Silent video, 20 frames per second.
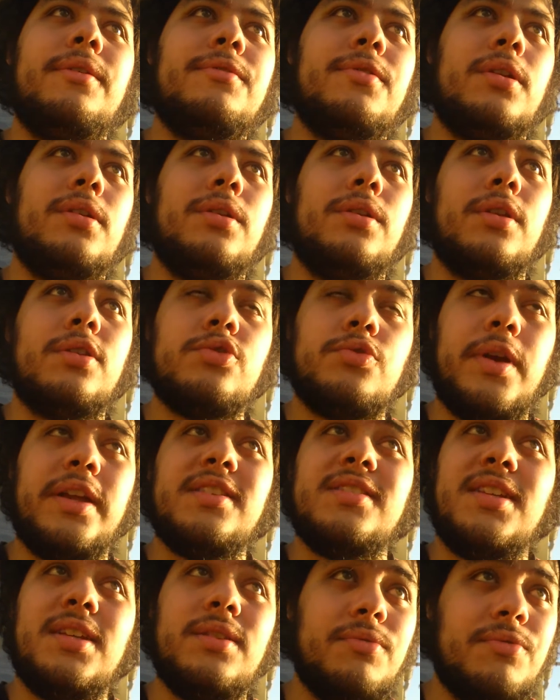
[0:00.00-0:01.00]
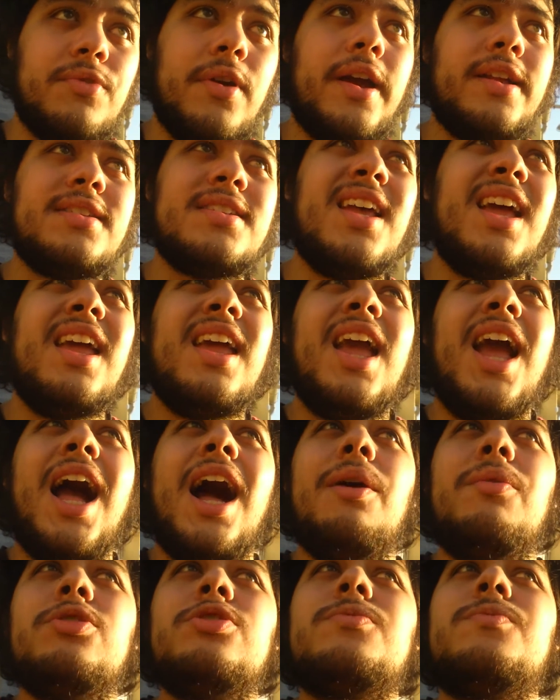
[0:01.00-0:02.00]
follow the trends in France,
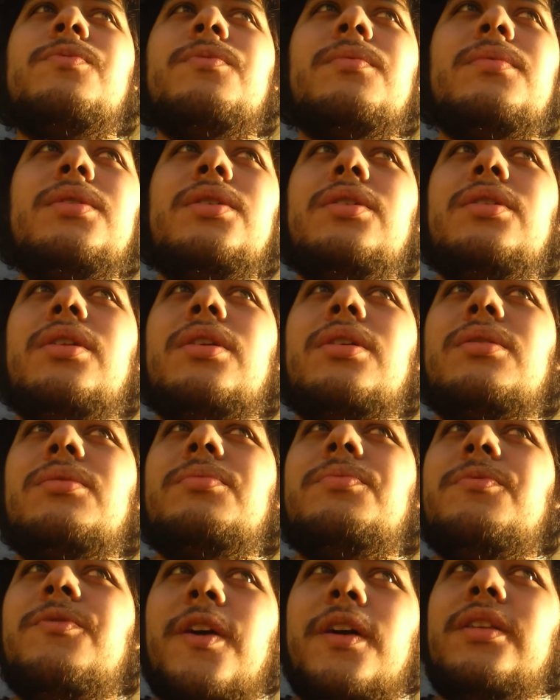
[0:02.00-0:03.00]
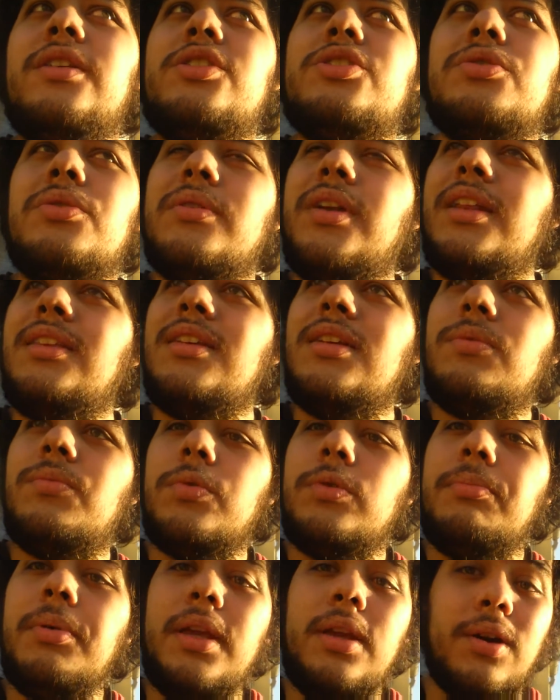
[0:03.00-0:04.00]
I was you know fairly sure that it
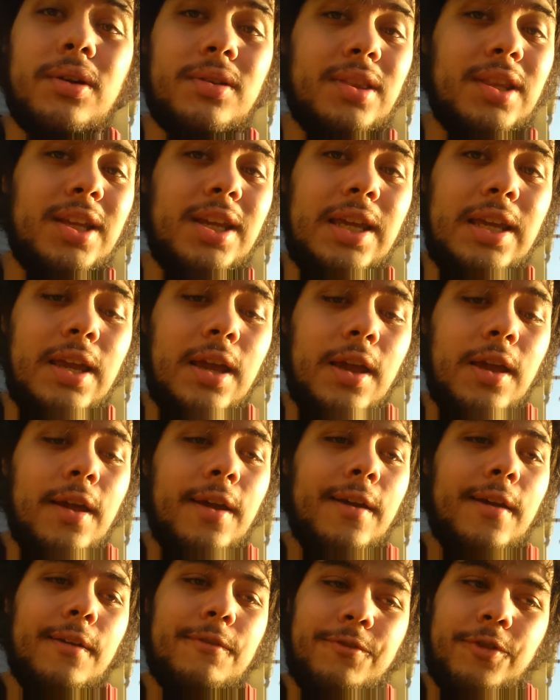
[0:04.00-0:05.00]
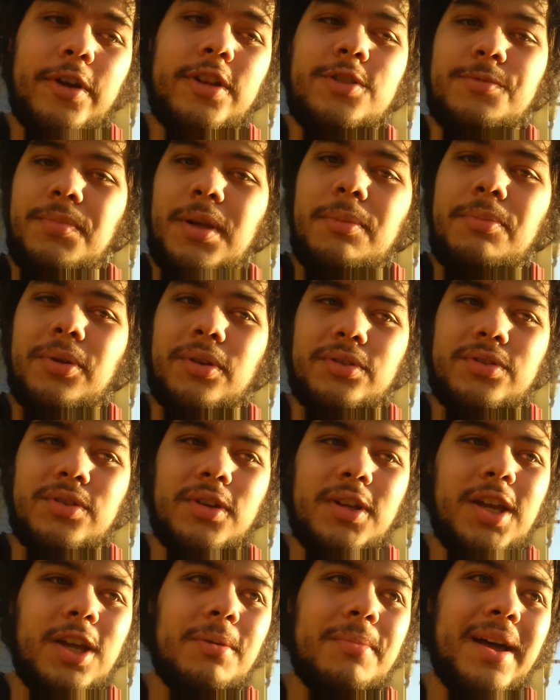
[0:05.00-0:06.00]
would be only French people
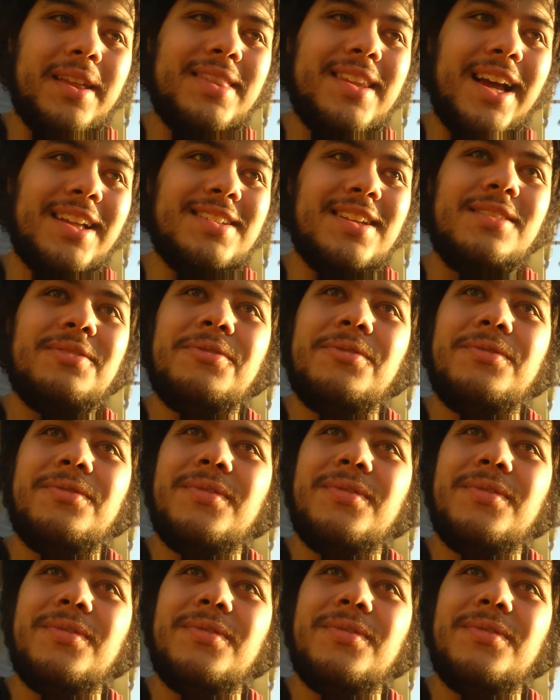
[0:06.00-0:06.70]
talking about that. And